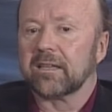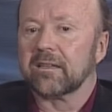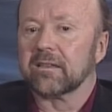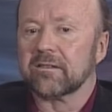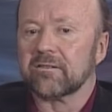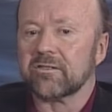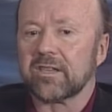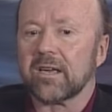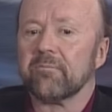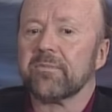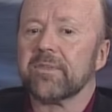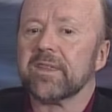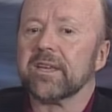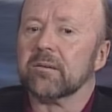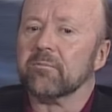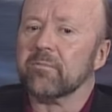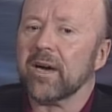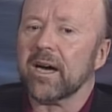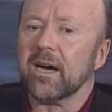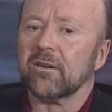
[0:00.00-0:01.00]
Something
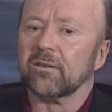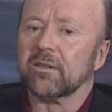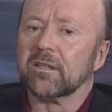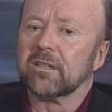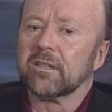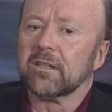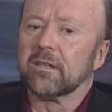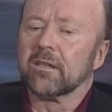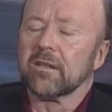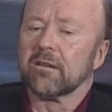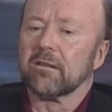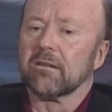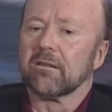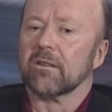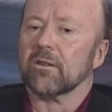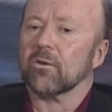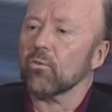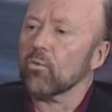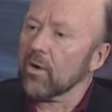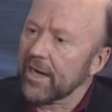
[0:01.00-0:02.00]
about
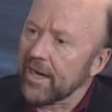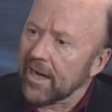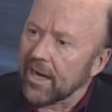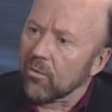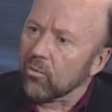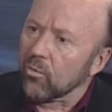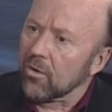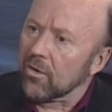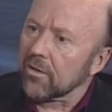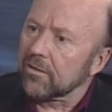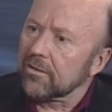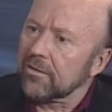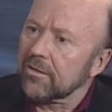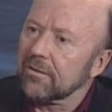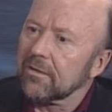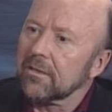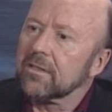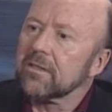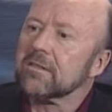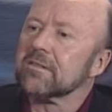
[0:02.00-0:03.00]
the way I worked,
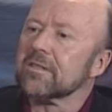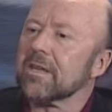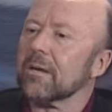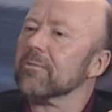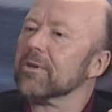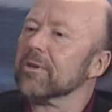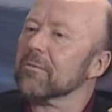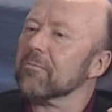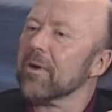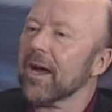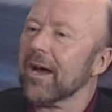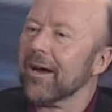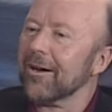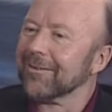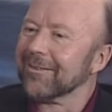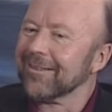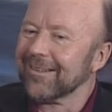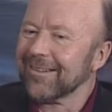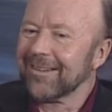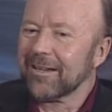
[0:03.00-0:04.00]
something about
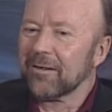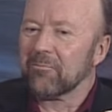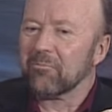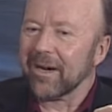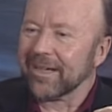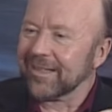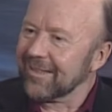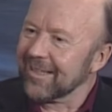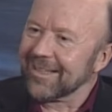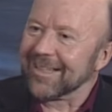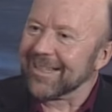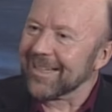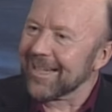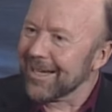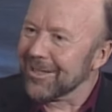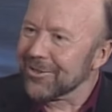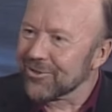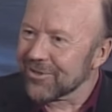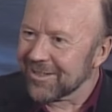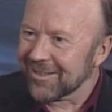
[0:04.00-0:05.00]
my
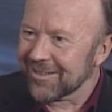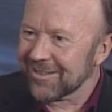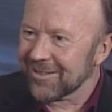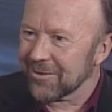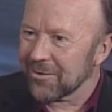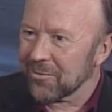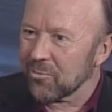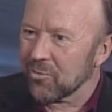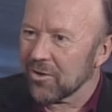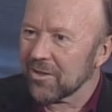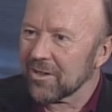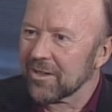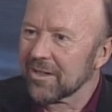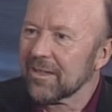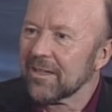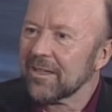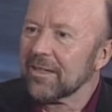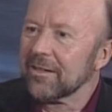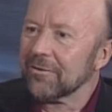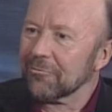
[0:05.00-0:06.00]
dedication to the work
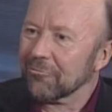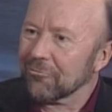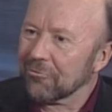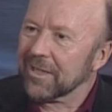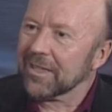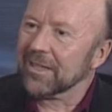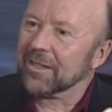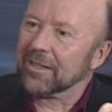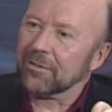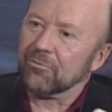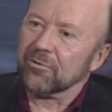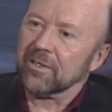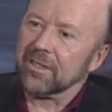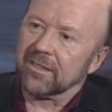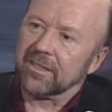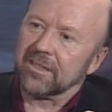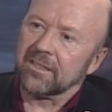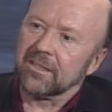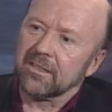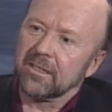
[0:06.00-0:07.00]
really,
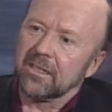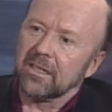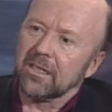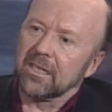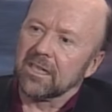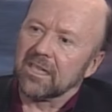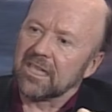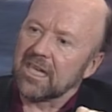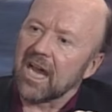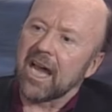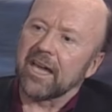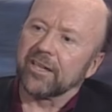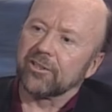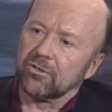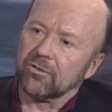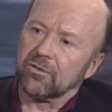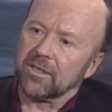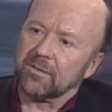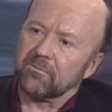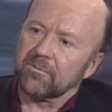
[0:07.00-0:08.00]
really got
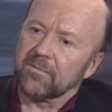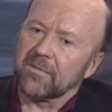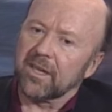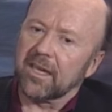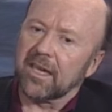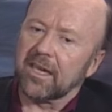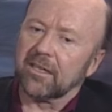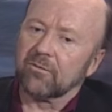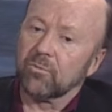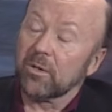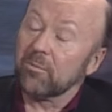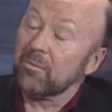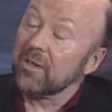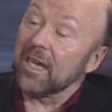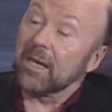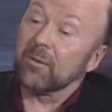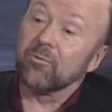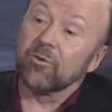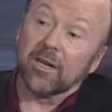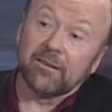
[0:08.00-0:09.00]
to him, and we
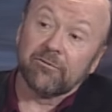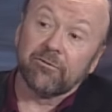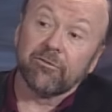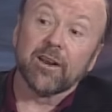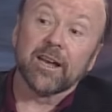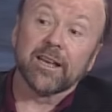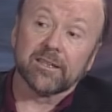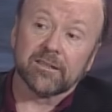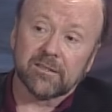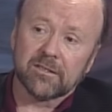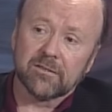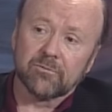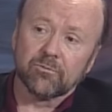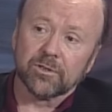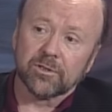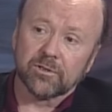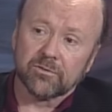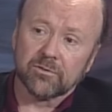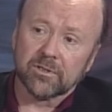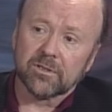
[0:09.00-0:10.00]
became great friends,
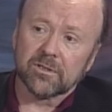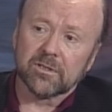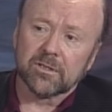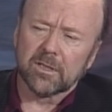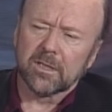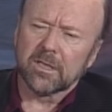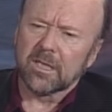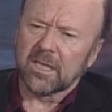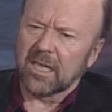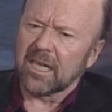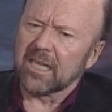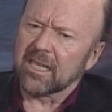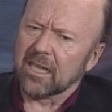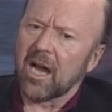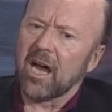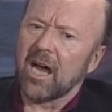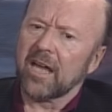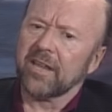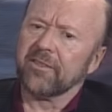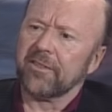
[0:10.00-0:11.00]
which was an
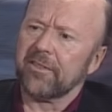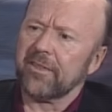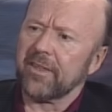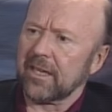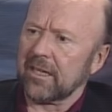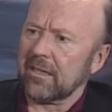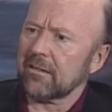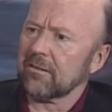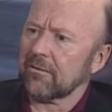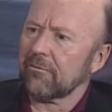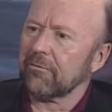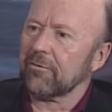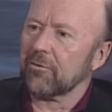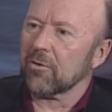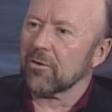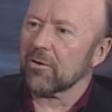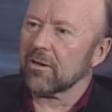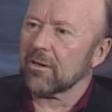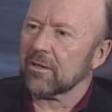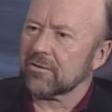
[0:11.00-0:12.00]
odd thing
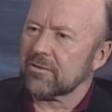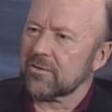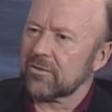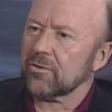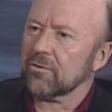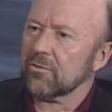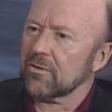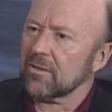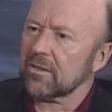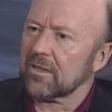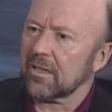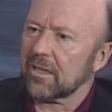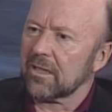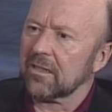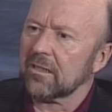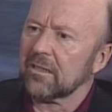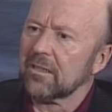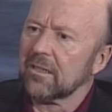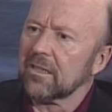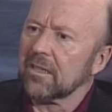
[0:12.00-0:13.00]
for a student and
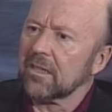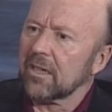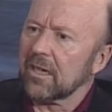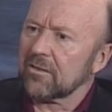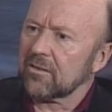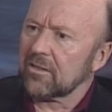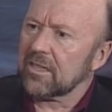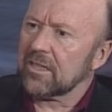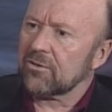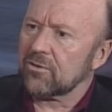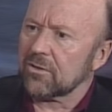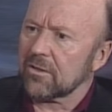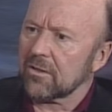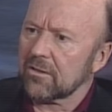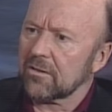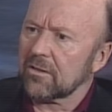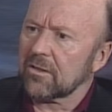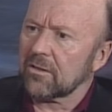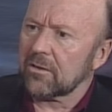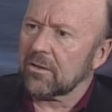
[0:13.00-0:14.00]
a teacher.
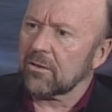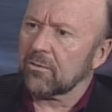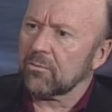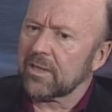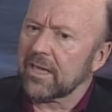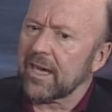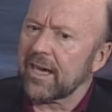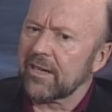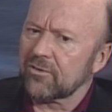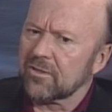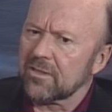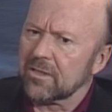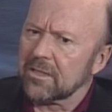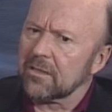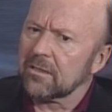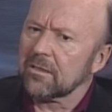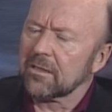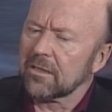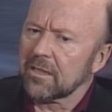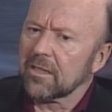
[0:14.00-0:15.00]
You know, we
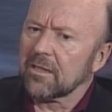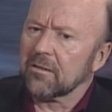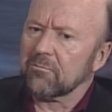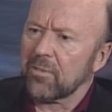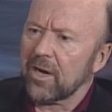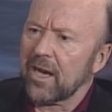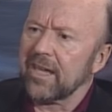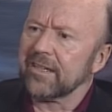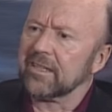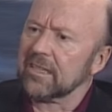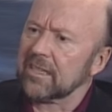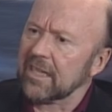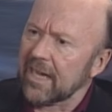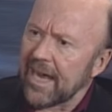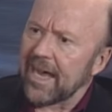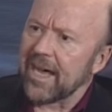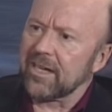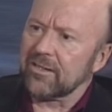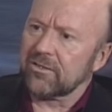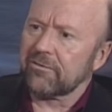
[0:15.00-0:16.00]
actually bonded
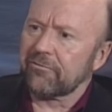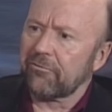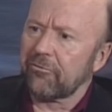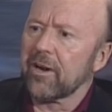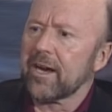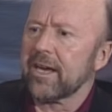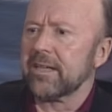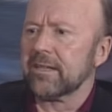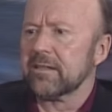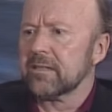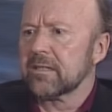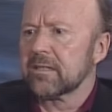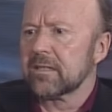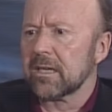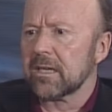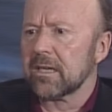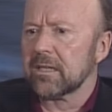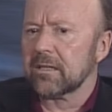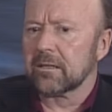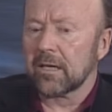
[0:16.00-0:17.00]
as friends,
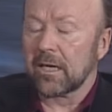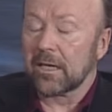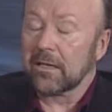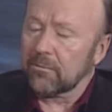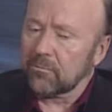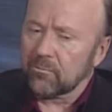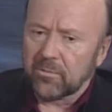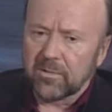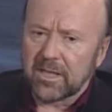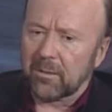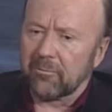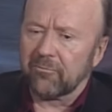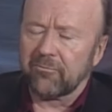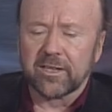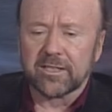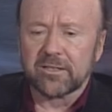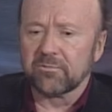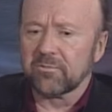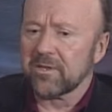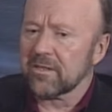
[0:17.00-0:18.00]
and I became
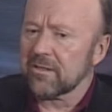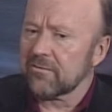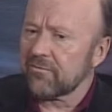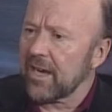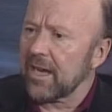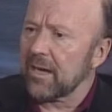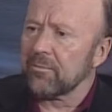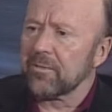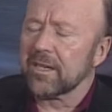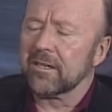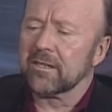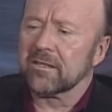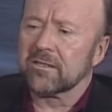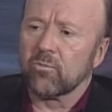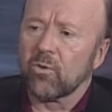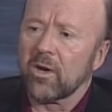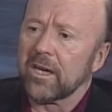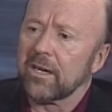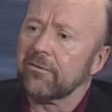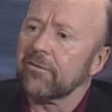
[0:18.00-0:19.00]
friends with his family and his
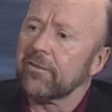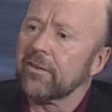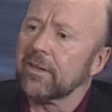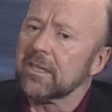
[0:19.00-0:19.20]
wife.